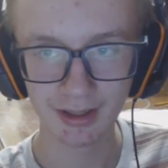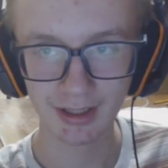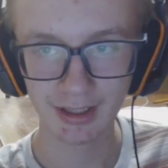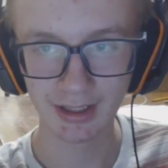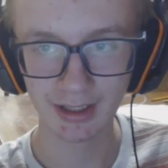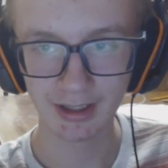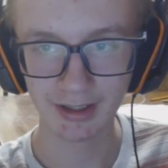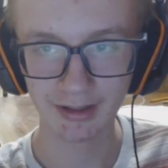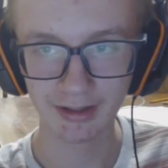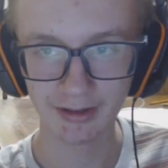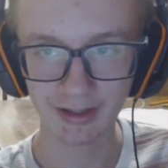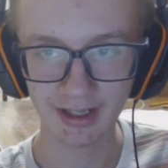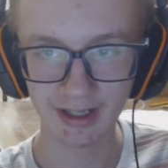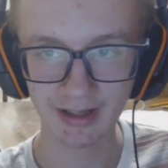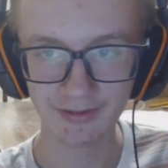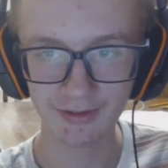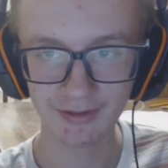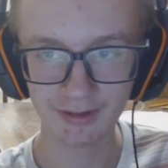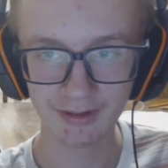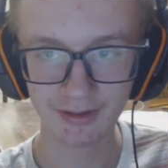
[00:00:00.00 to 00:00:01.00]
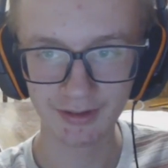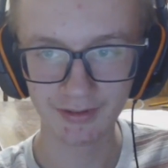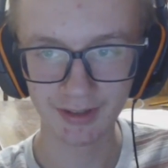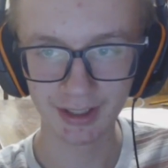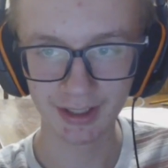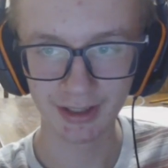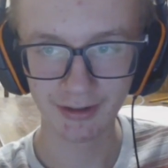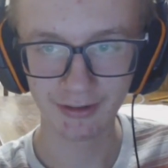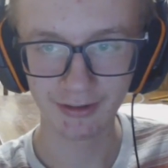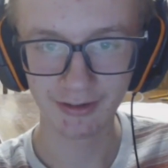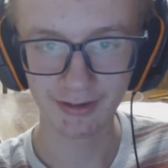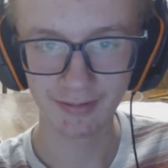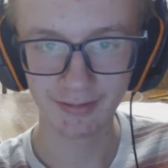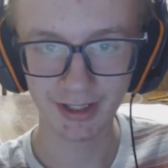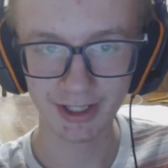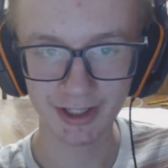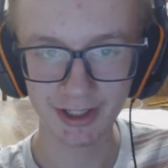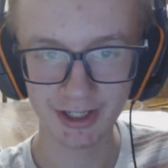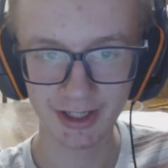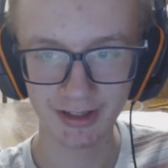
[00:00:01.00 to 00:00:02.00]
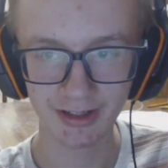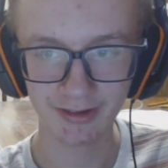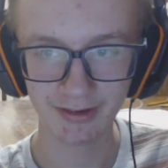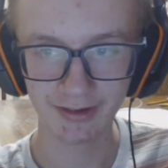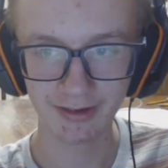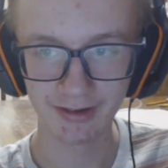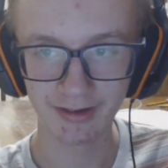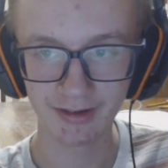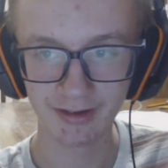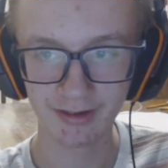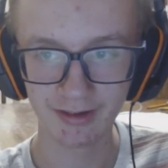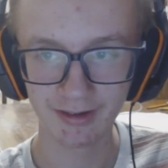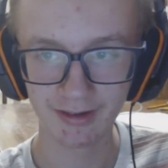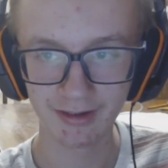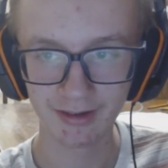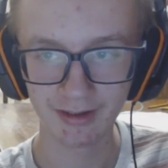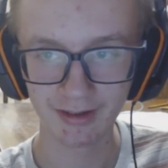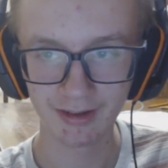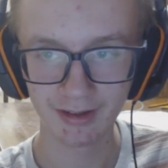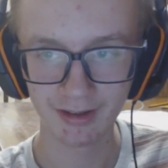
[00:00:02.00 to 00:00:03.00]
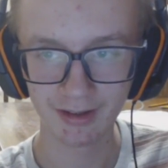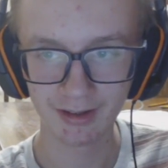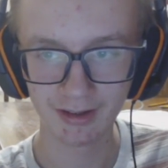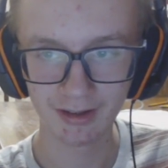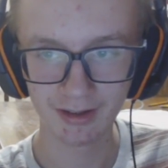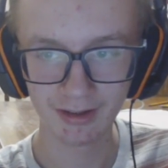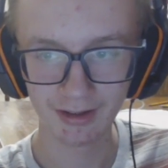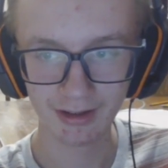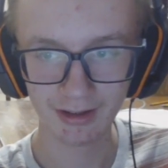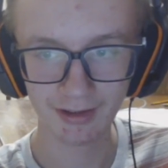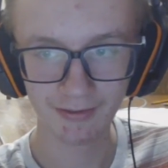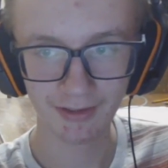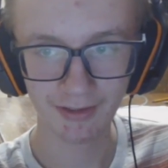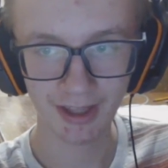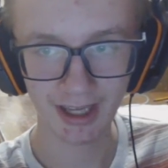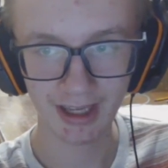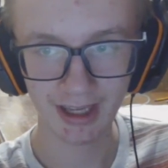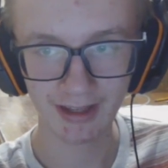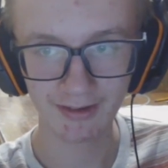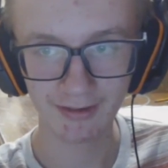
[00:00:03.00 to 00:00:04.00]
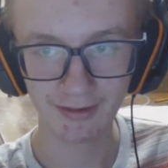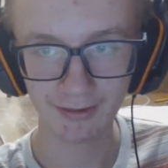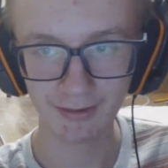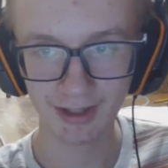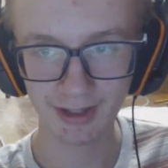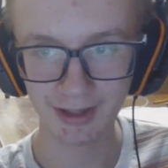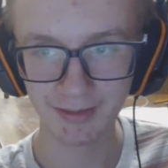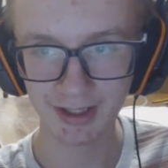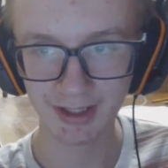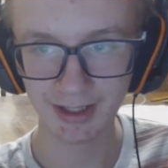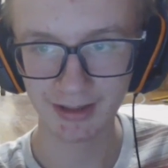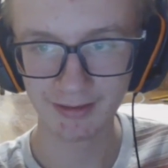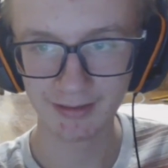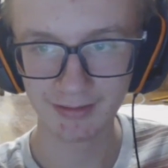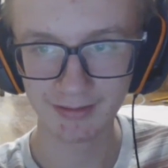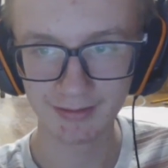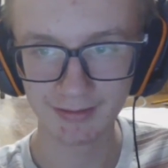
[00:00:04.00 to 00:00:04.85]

And I have older videos on my channel of that where I made